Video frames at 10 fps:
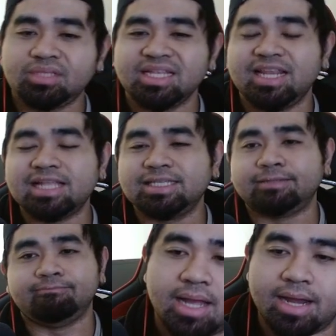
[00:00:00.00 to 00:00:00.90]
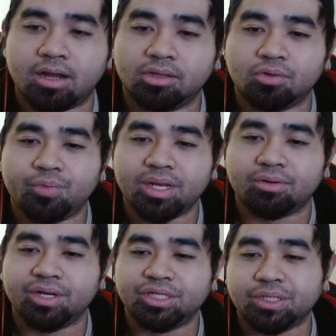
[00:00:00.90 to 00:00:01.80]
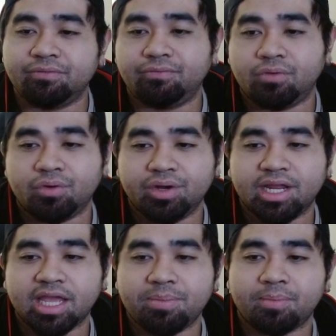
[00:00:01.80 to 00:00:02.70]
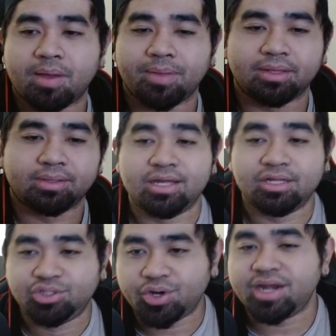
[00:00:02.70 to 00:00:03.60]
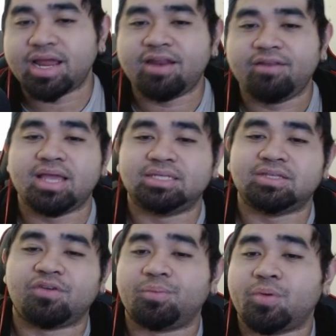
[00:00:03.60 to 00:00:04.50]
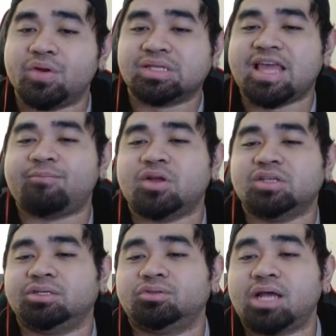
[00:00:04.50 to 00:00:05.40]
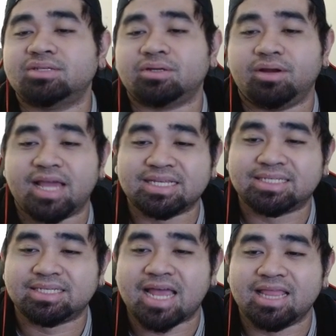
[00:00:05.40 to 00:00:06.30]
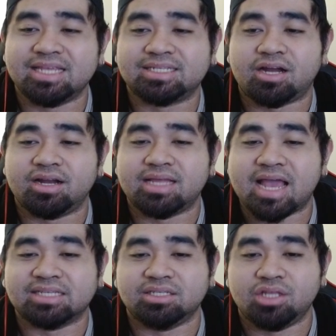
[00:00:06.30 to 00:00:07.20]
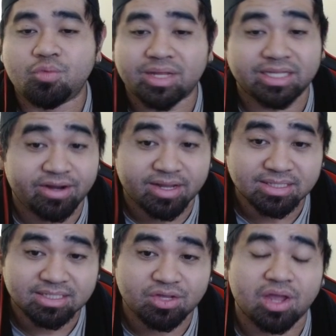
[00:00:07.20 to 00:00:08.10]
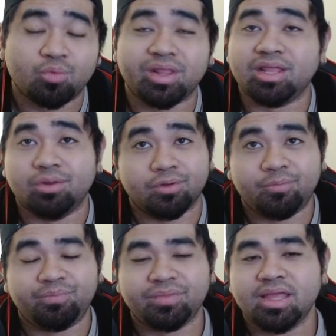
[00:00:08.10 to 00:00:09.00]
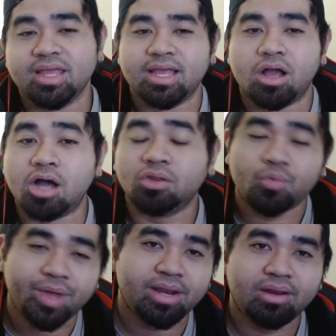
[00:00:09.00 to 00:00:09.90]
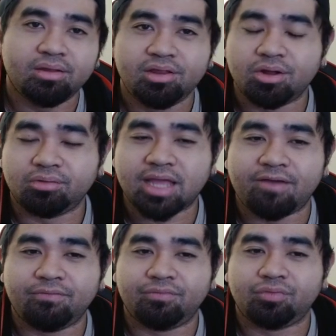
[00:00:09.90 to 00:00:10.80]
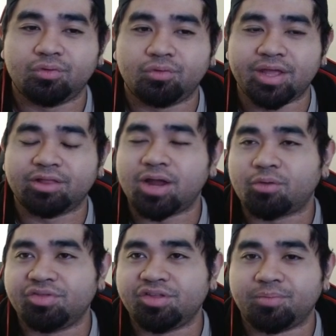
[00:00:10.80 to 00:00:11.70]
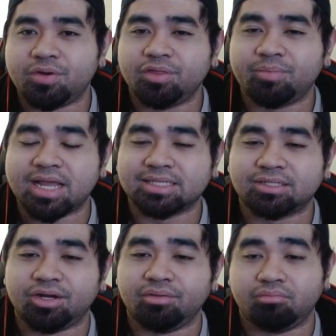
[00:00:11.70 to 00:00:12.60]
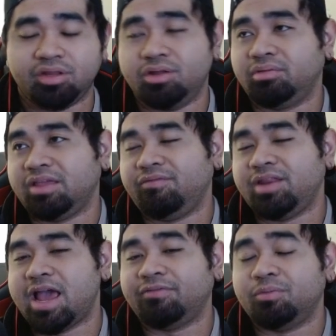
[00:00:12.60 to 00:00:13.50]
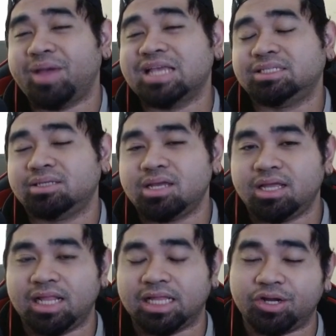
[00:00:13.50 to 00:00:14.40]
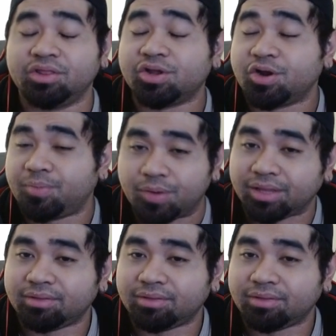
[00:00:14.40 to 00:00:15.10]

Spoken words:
That's it. An auto win condition for the Gimmick Puppet. During the end phase, if your opponent's life points are 2,000 or less, and this card has no materials, you can win the duel. Auto win, you don't have to interact with your opponent by next turn. You don't even have to pass the turn to your opponent.